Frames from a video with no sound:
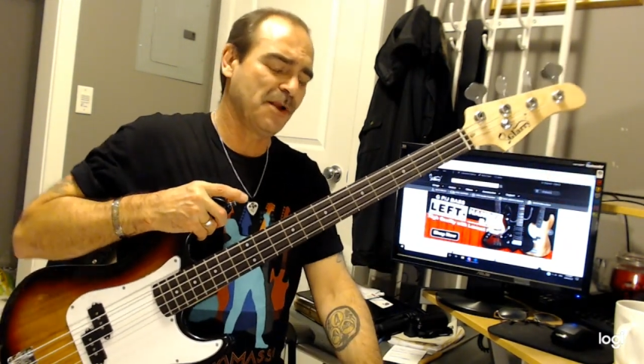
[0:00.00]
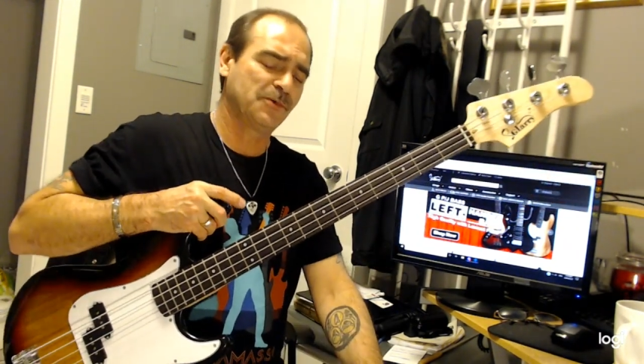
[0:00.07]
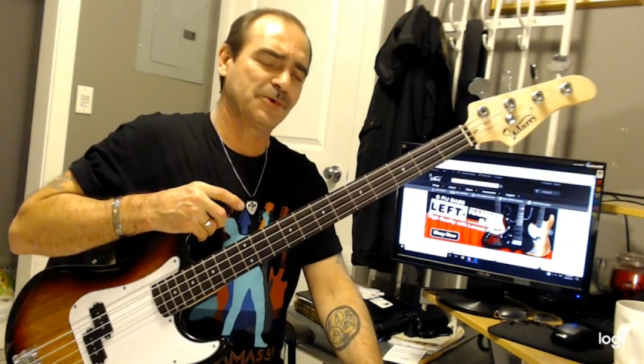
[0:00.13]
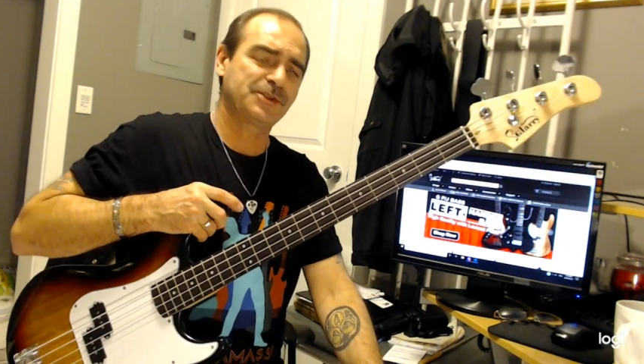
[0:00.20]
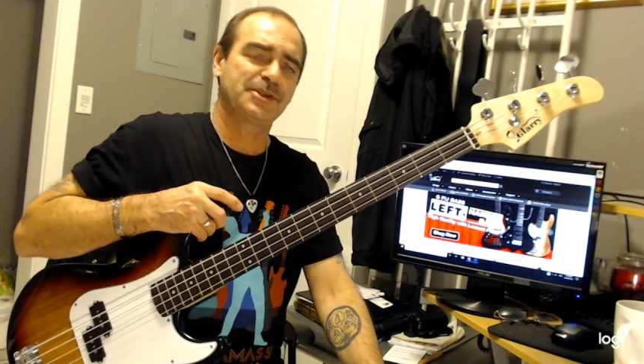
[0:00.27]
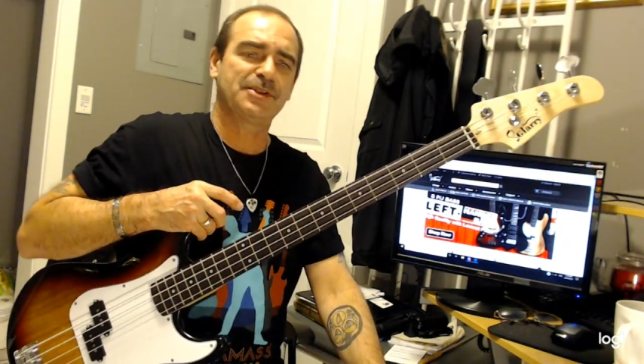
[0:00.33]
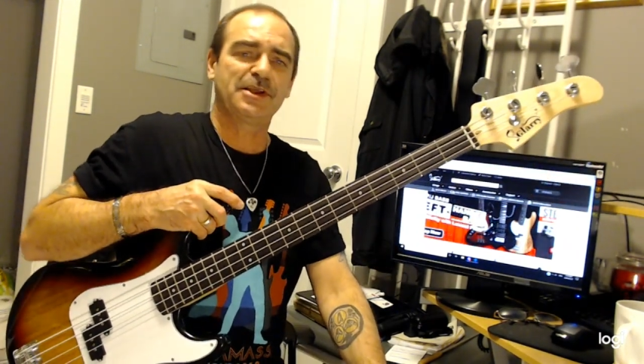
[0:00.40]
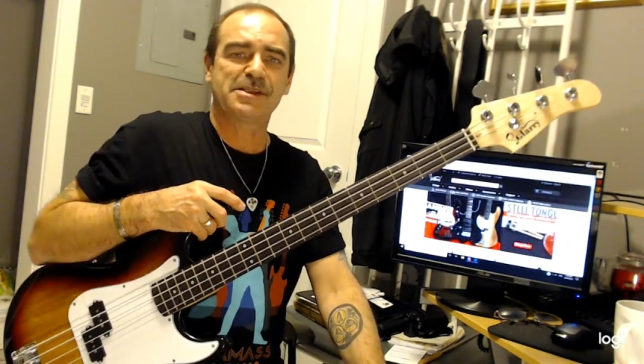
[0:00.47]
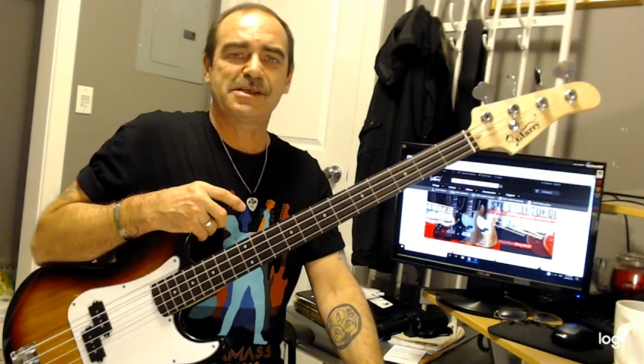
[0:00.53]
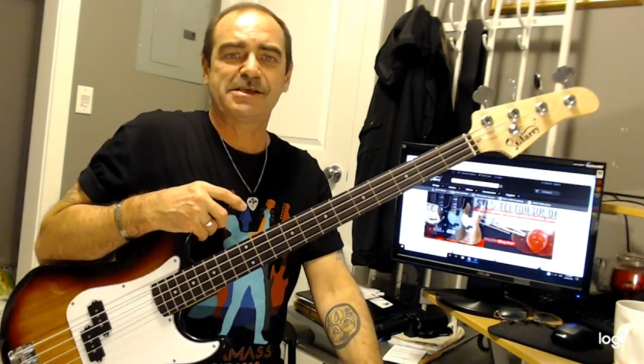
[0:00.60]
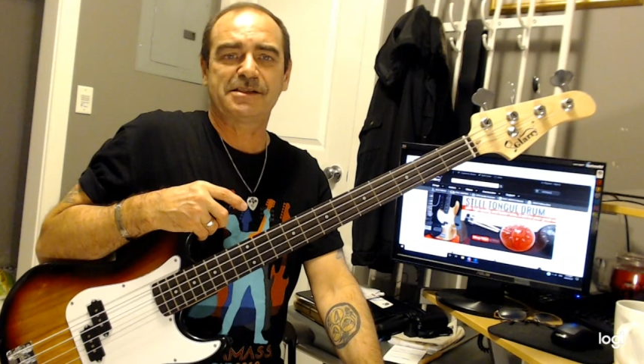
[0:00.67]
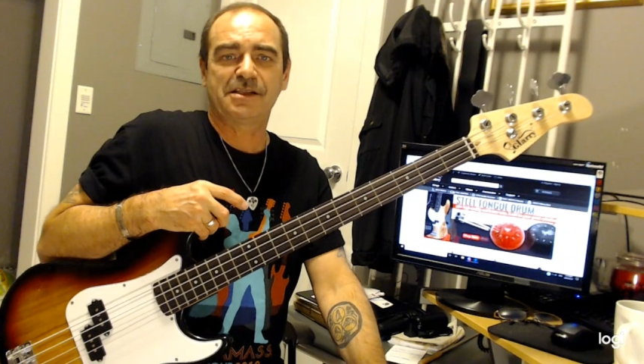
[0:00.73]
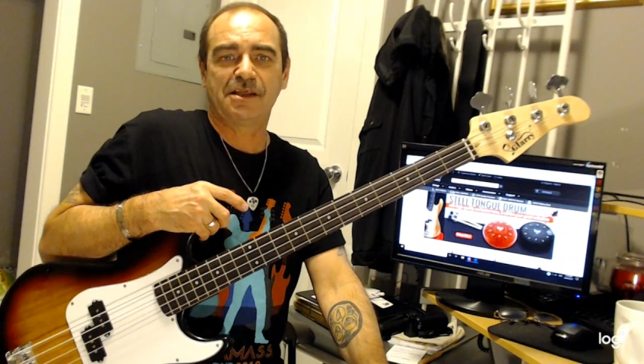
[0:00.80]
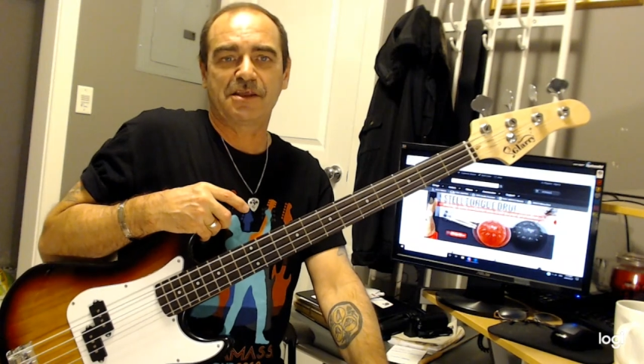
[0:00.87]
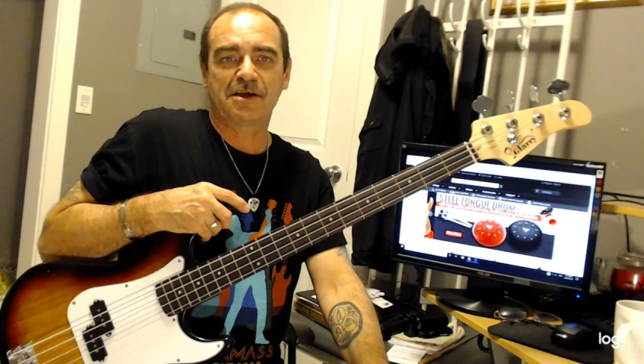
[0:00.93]
What did they think?
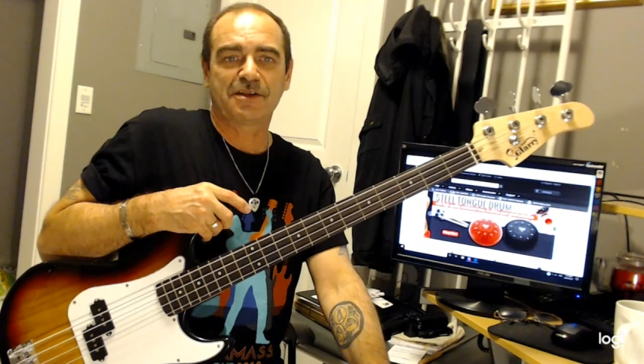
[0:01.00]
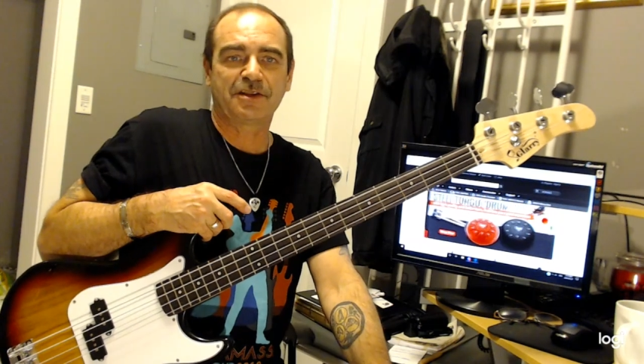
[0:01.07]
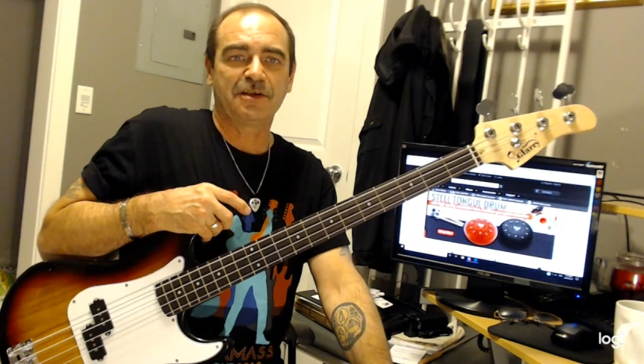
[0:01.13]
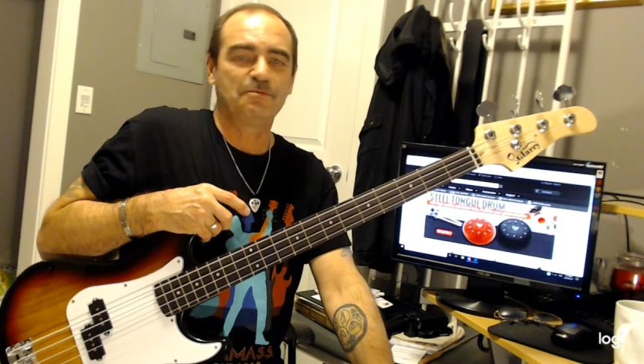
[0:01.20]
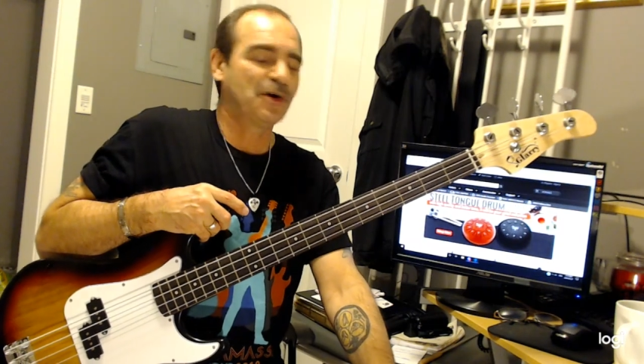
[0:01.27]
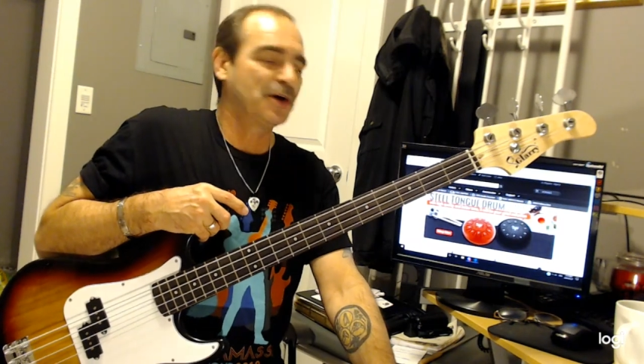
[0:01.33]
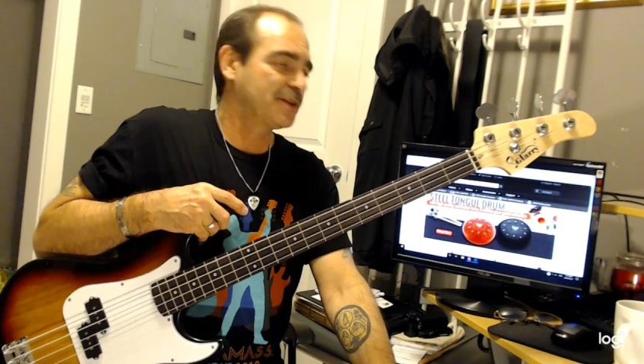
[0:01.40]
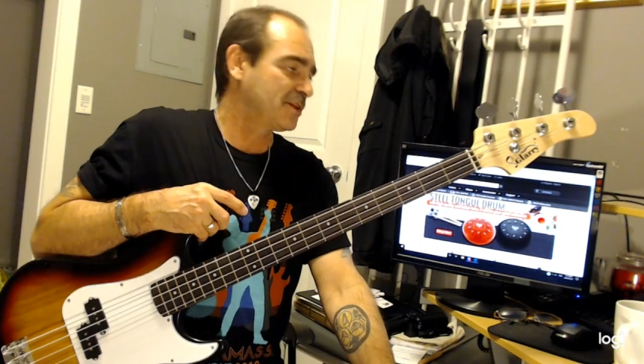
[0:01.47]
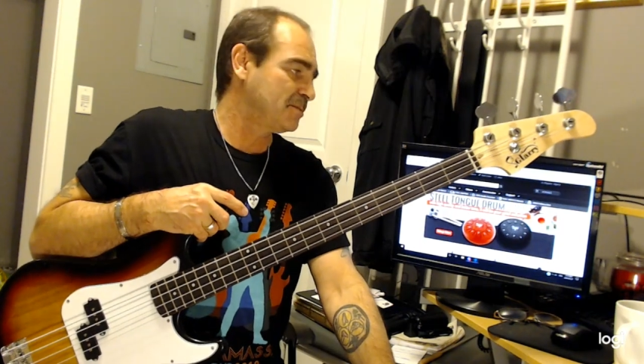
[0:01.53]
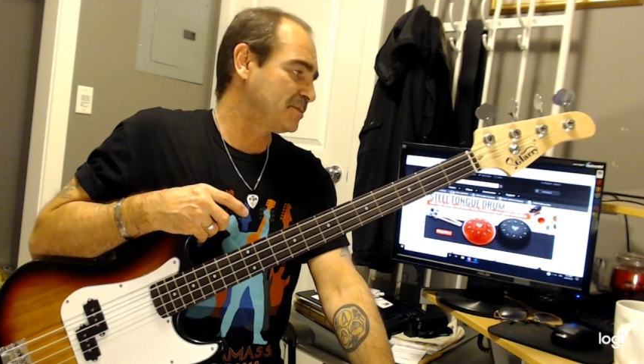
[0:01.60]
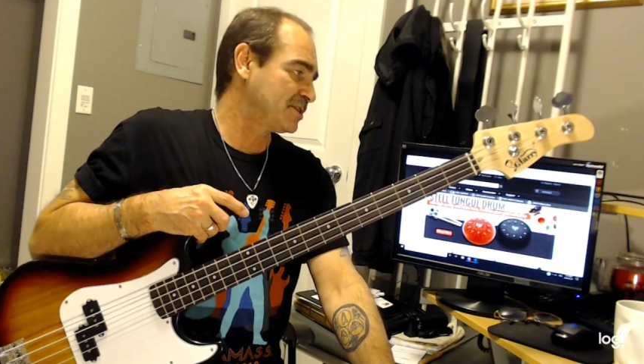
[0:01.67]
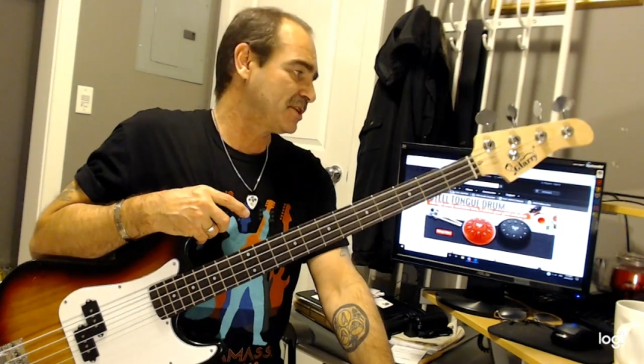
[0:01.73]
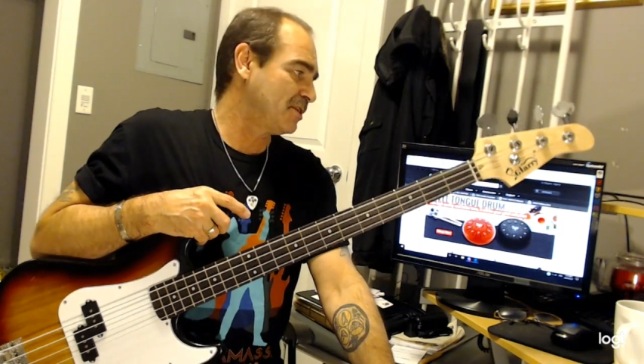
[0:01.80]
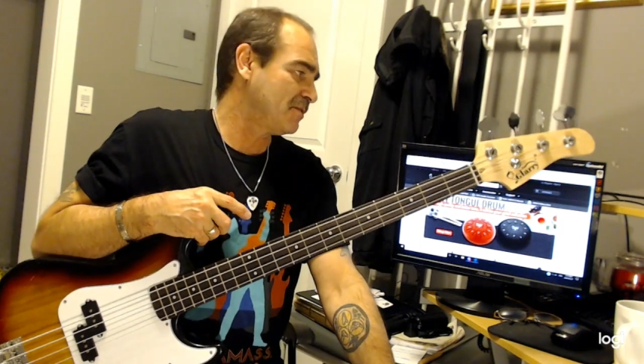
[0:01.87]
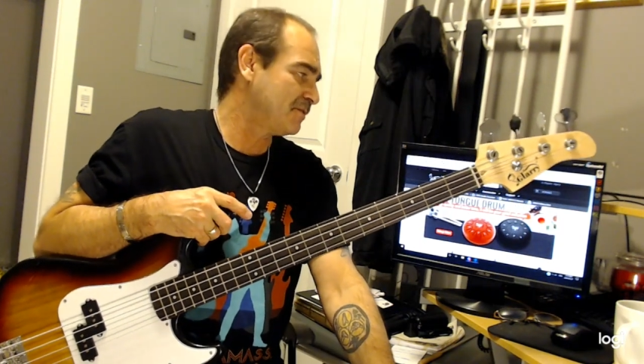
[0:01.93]
They thought they bought
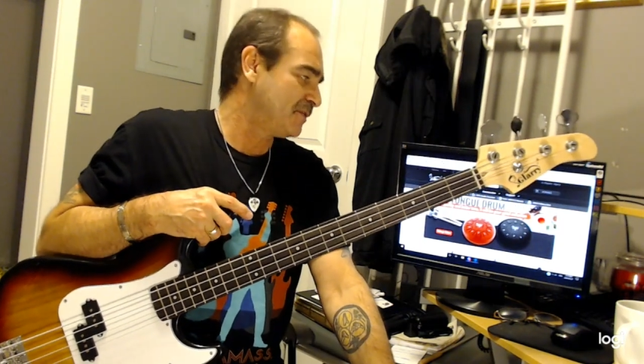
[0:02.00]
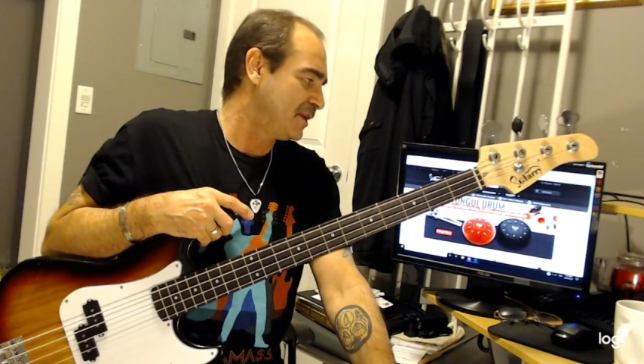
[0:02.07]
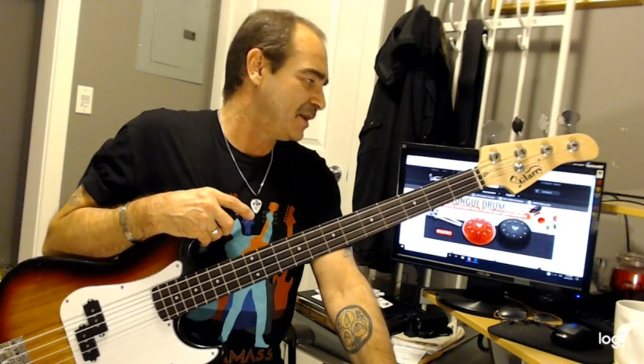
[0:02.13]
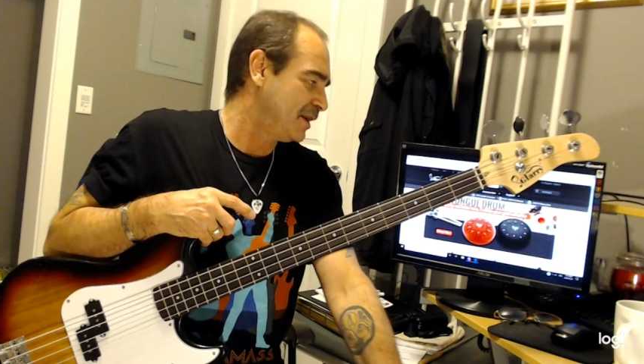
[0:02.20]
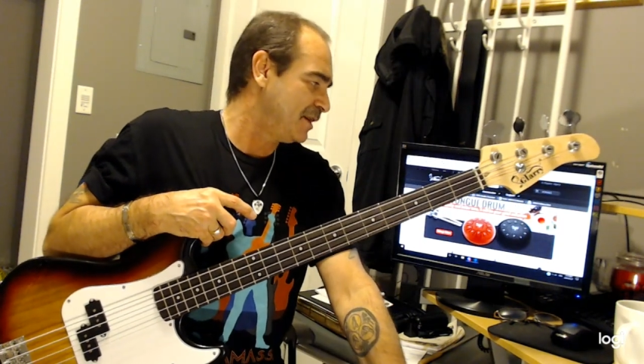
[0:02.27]
themselves a